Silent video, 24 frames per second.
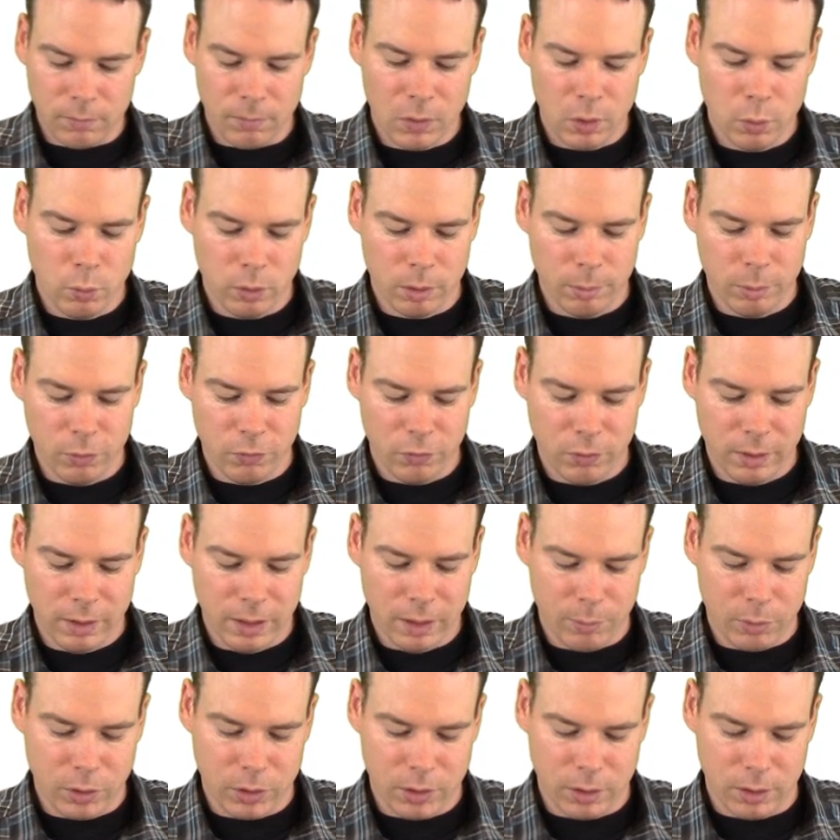What about for the
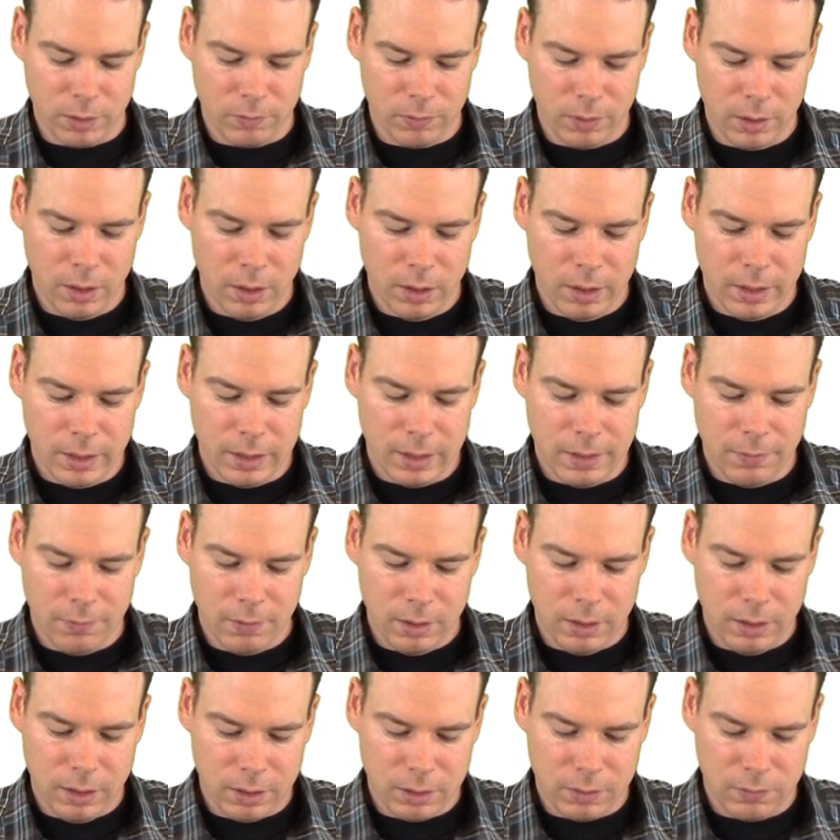upper curve? Given
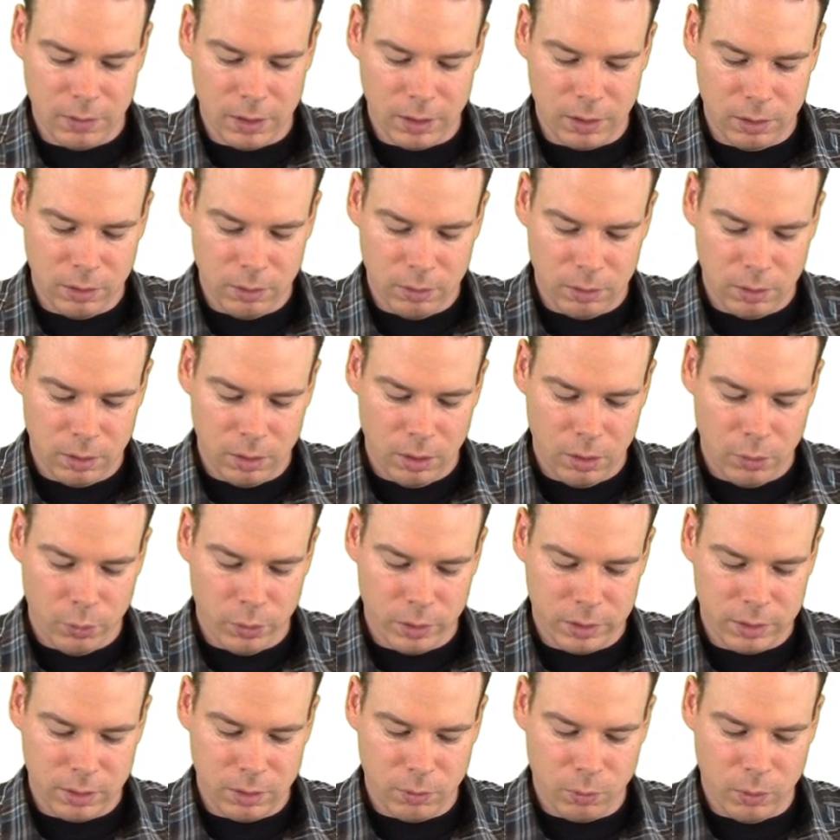an x value,
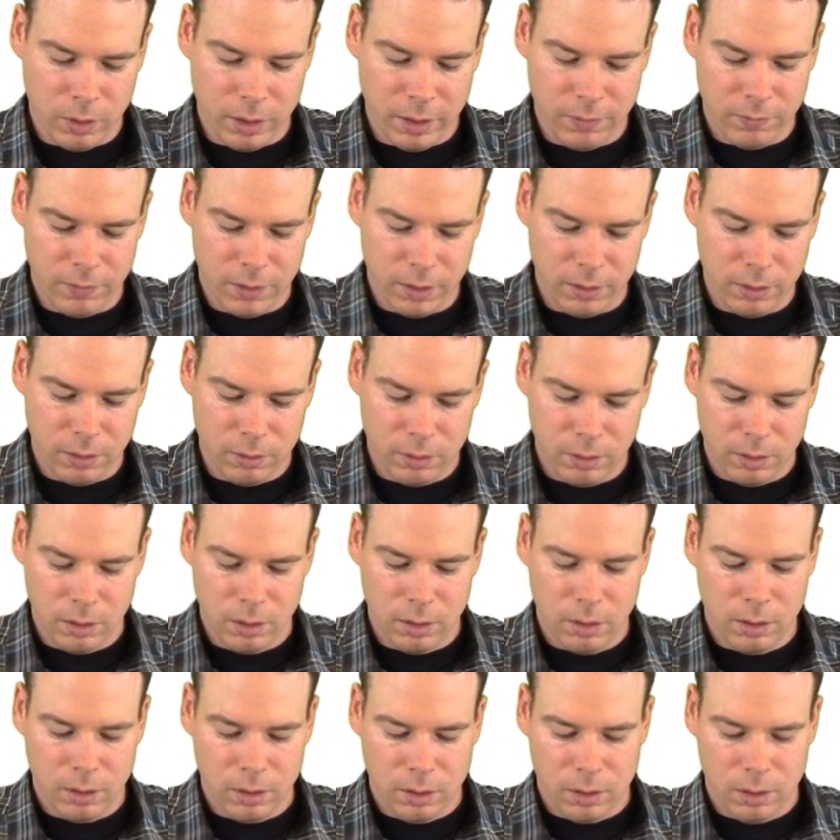what's the y value?
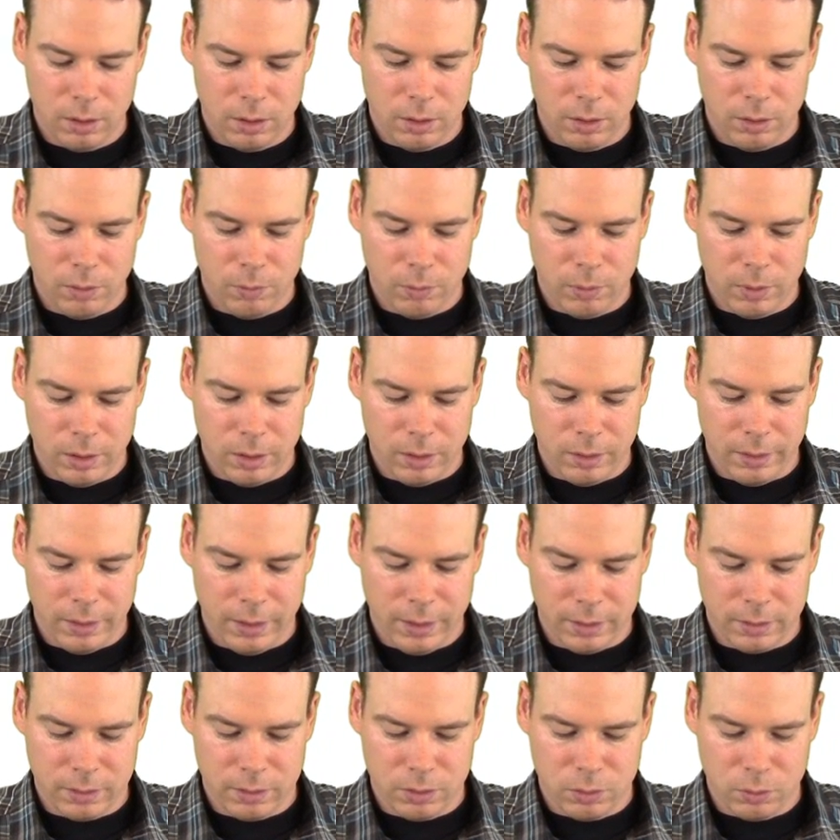Well,
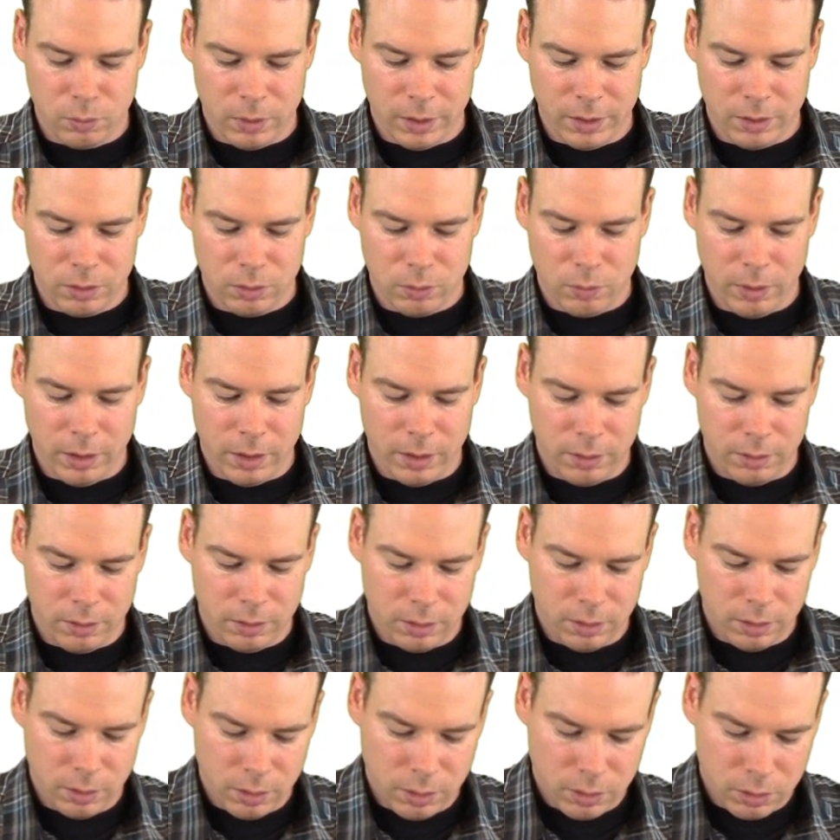x is y squared,
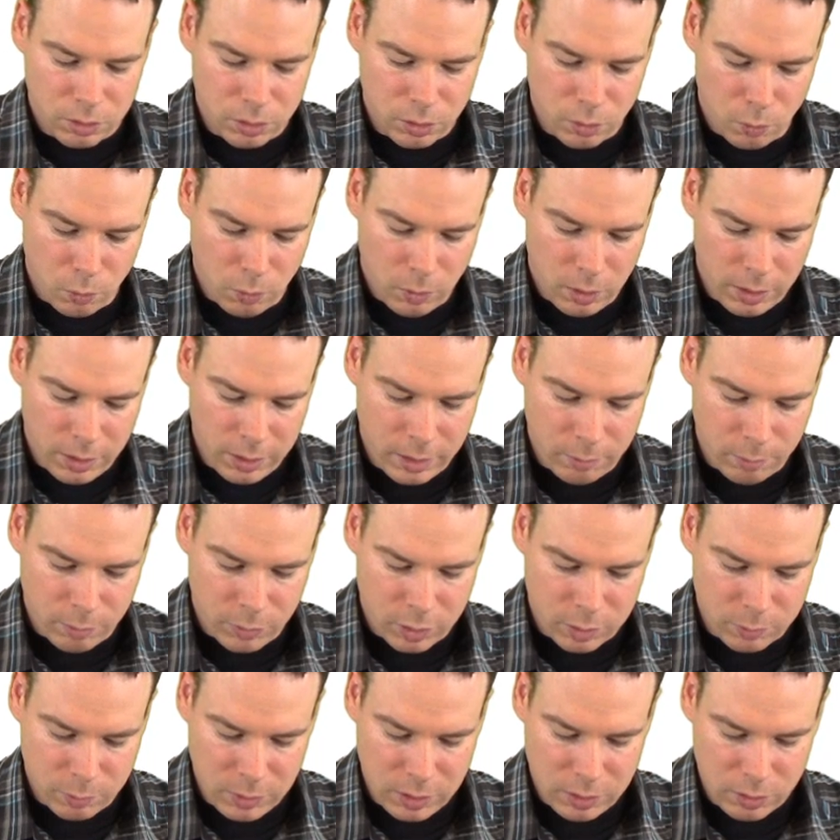so y
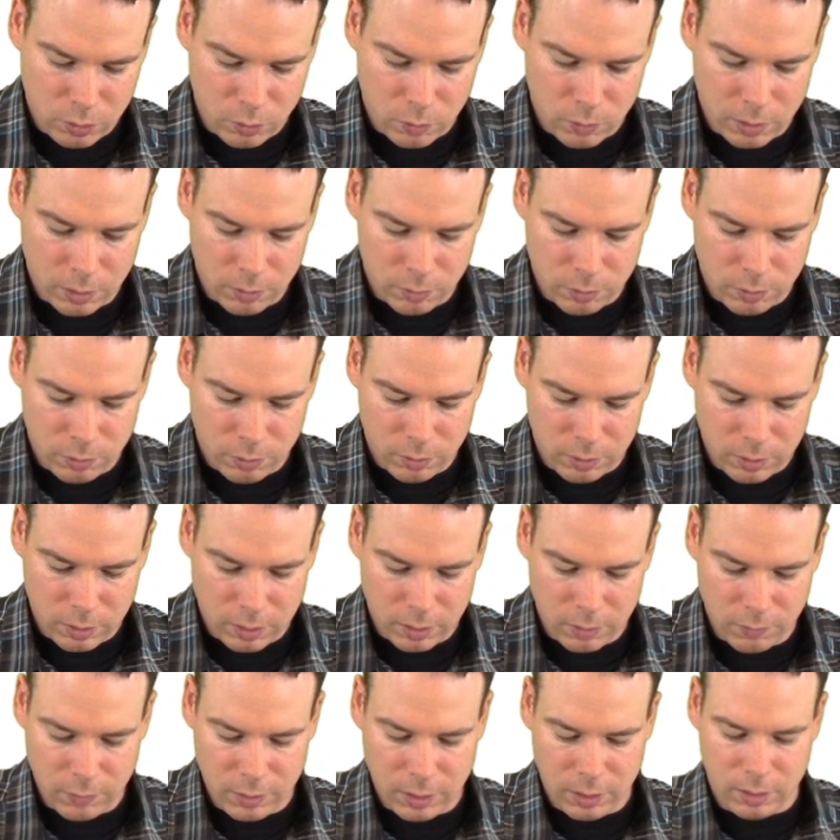must be square root
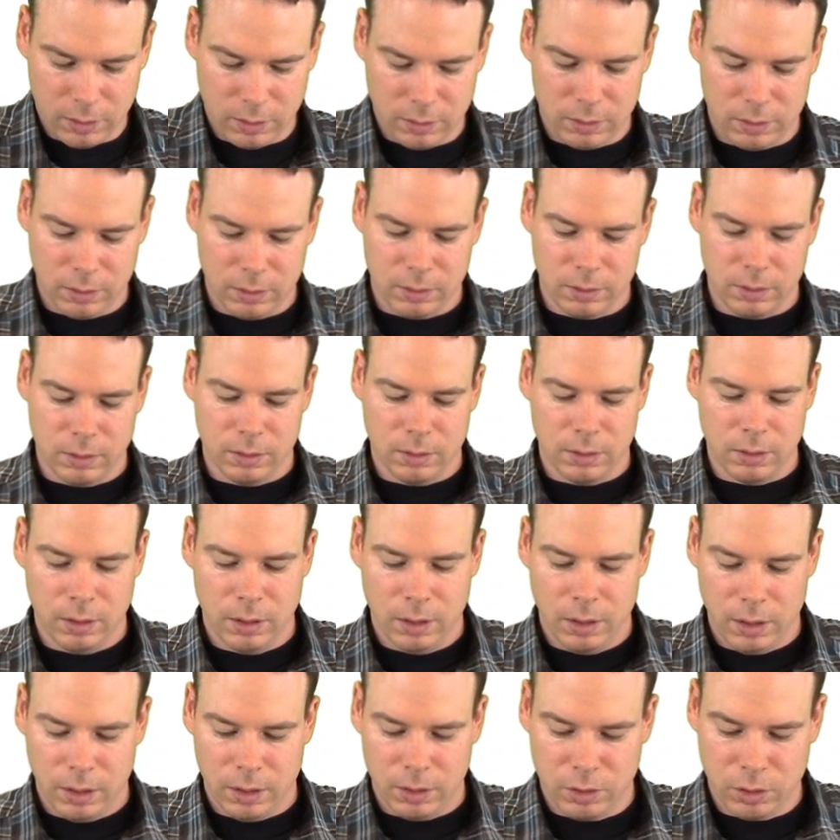of x.
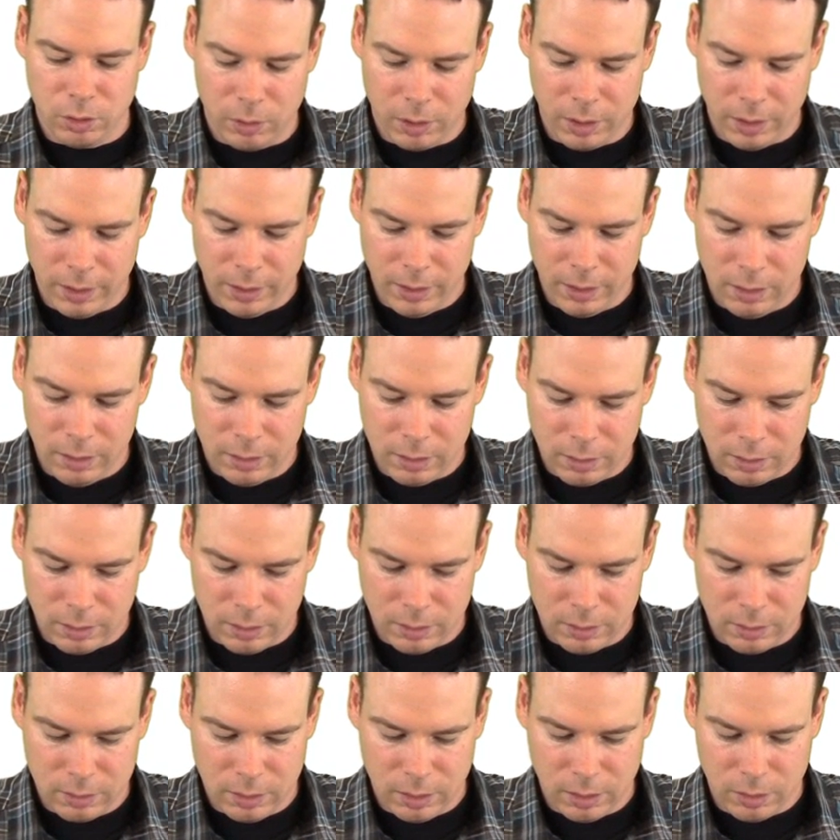And so our height
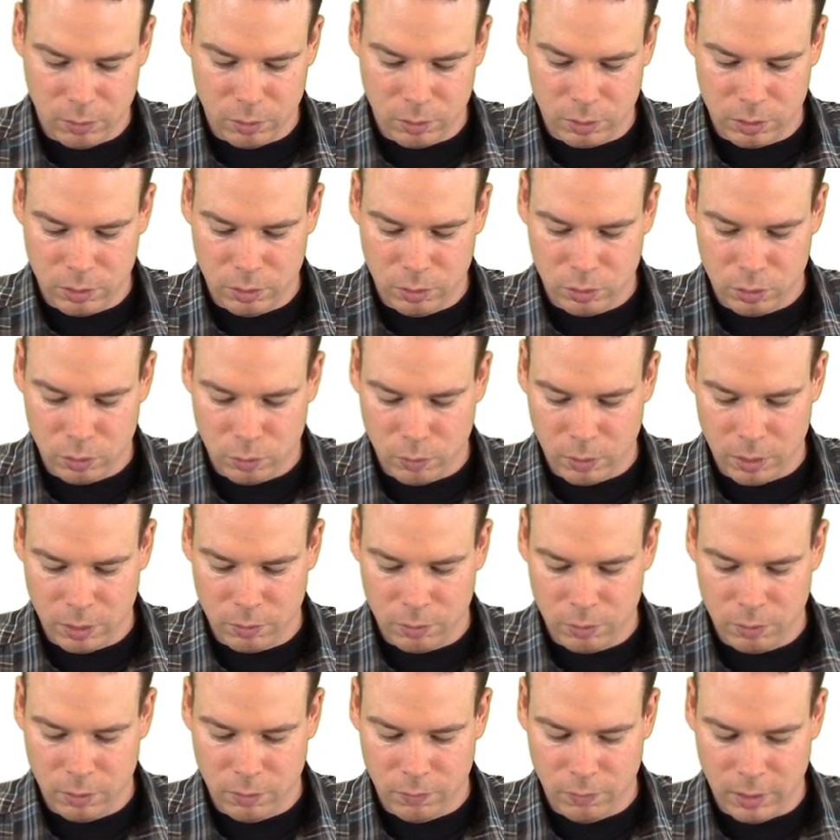is equal to square
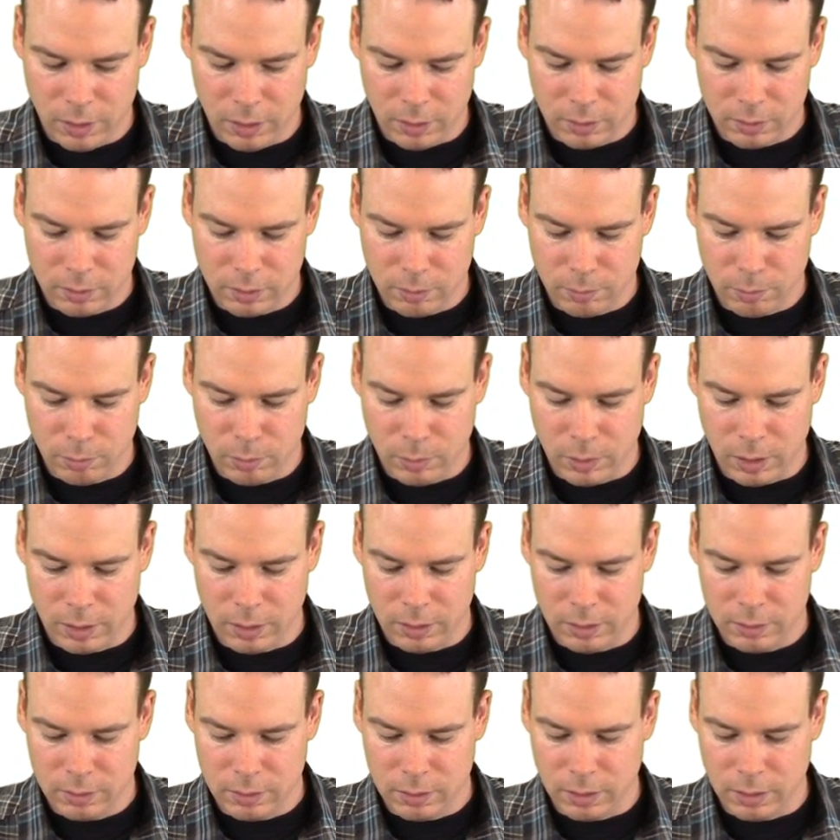root of x minus